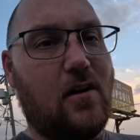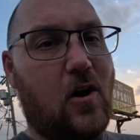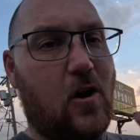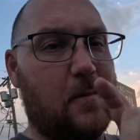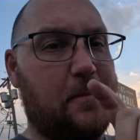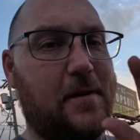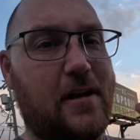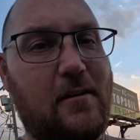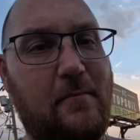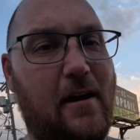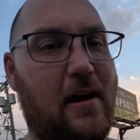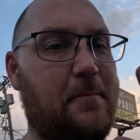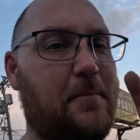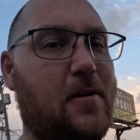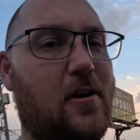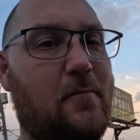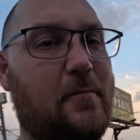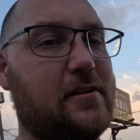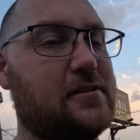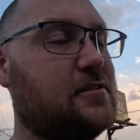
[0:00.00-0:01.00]
RPM
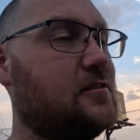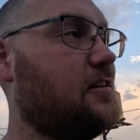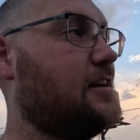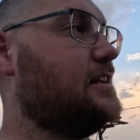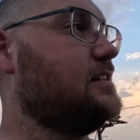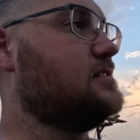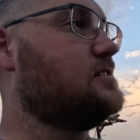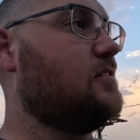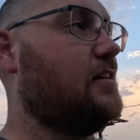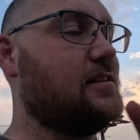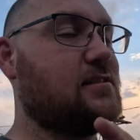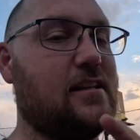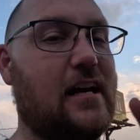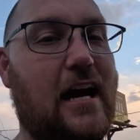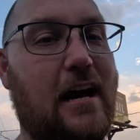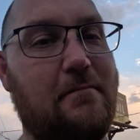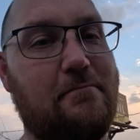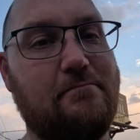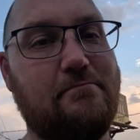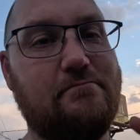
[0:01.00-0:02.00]
output on my screen, so I
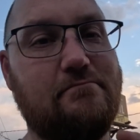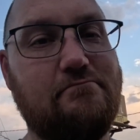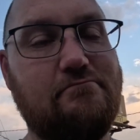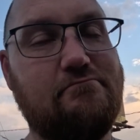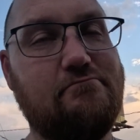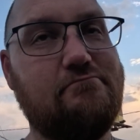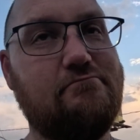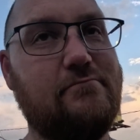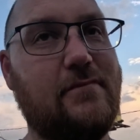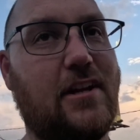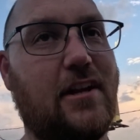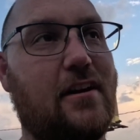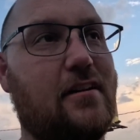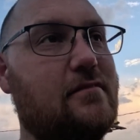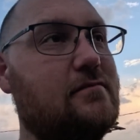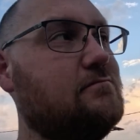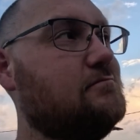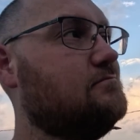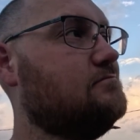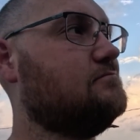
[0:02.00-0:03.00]
stop, you
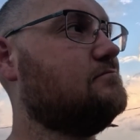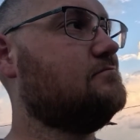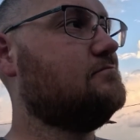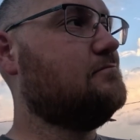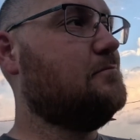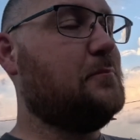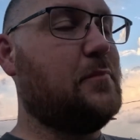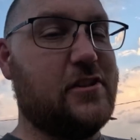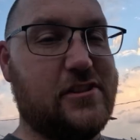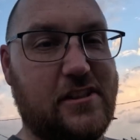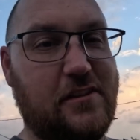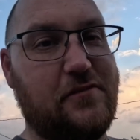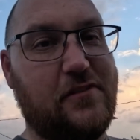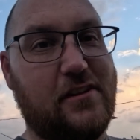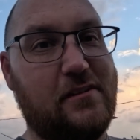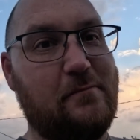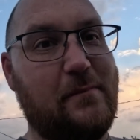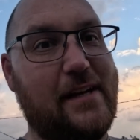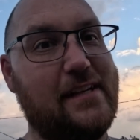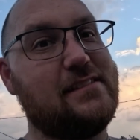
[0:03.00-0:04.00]
know,
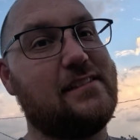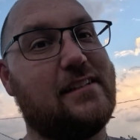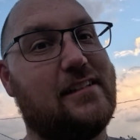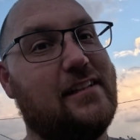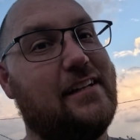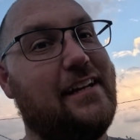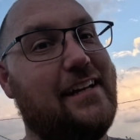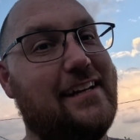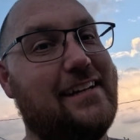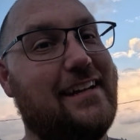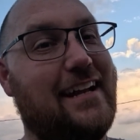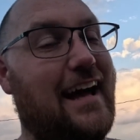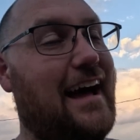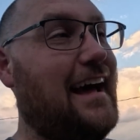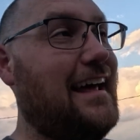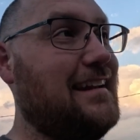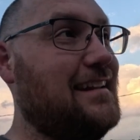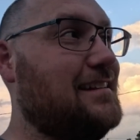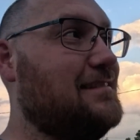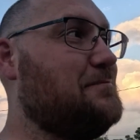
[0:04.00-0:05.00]
pussyfooting basically and
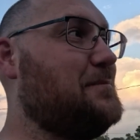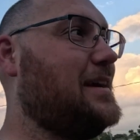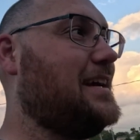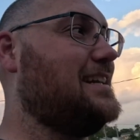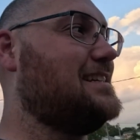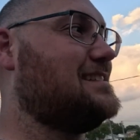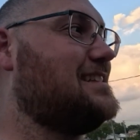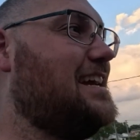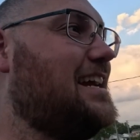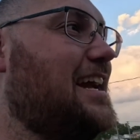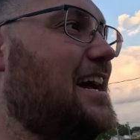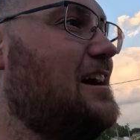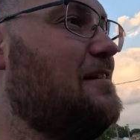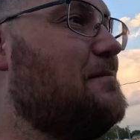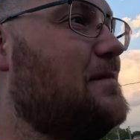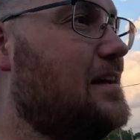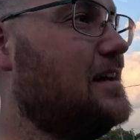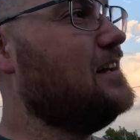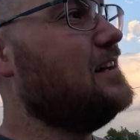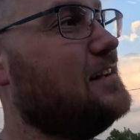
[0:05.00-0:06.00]
not picking this thing up.
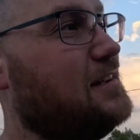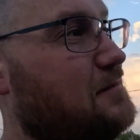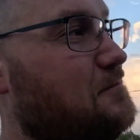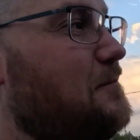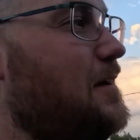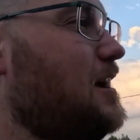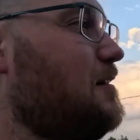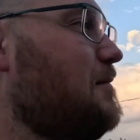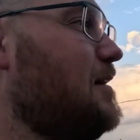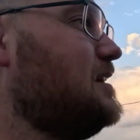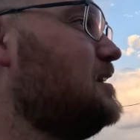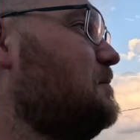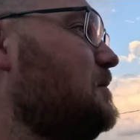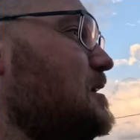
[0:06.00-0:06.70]
Megan may have